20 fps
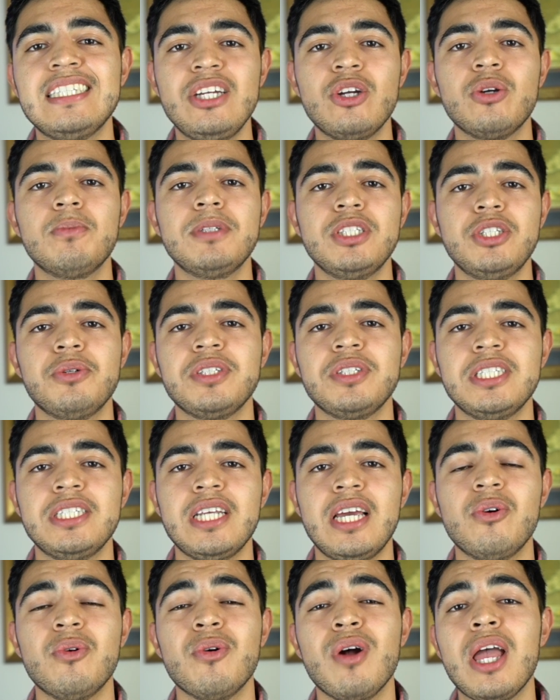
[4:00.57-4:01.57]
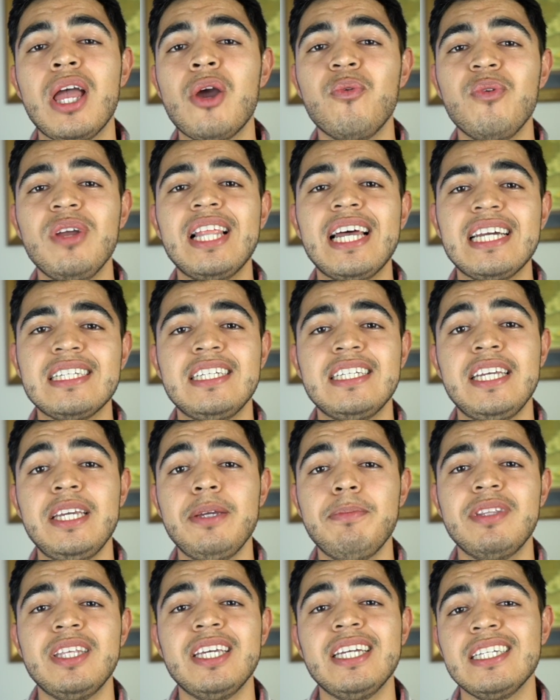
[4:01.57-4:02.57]
here at Mendoza Dental, we like to
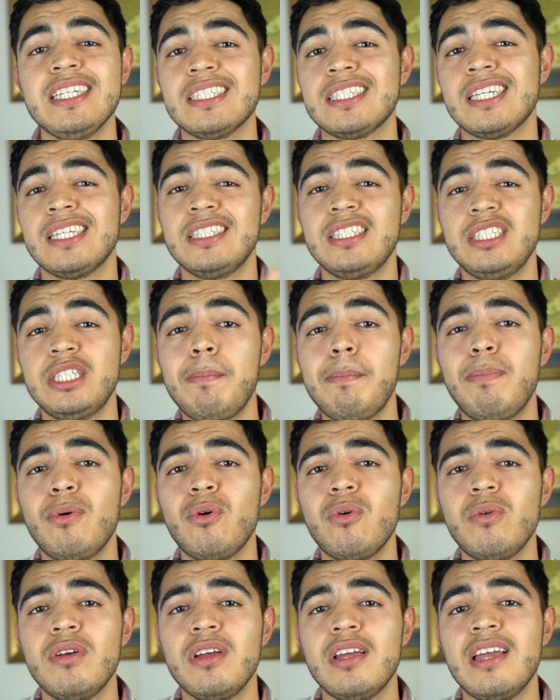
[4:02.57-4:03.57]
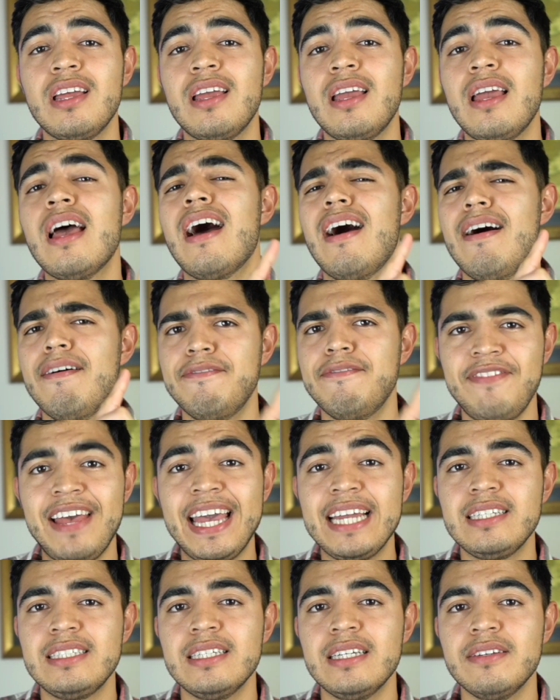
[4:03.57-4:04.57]
keep things simple,
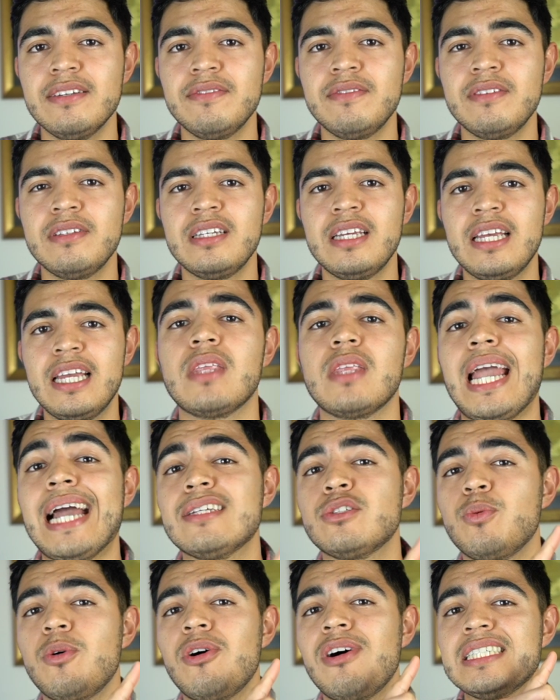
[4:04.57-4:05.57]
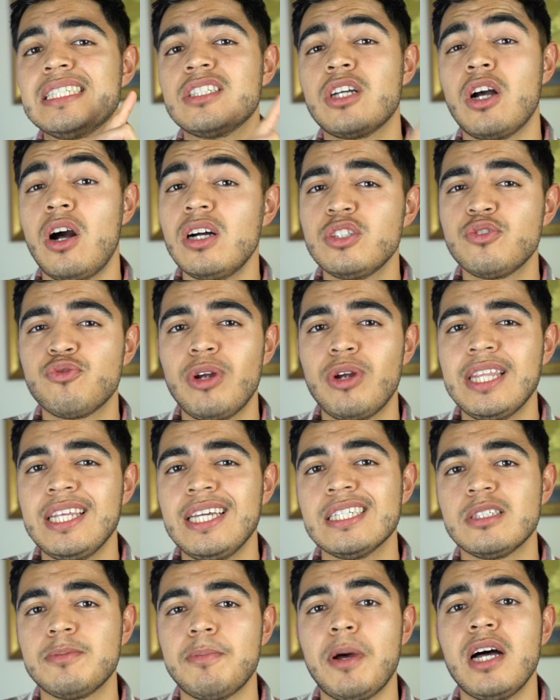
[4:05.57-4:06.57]
effective, as well as cost-friendly
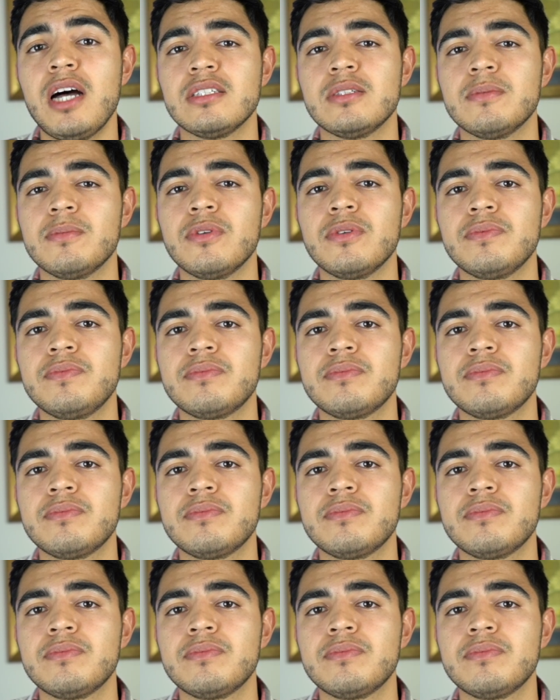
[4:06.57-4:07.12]
as possible.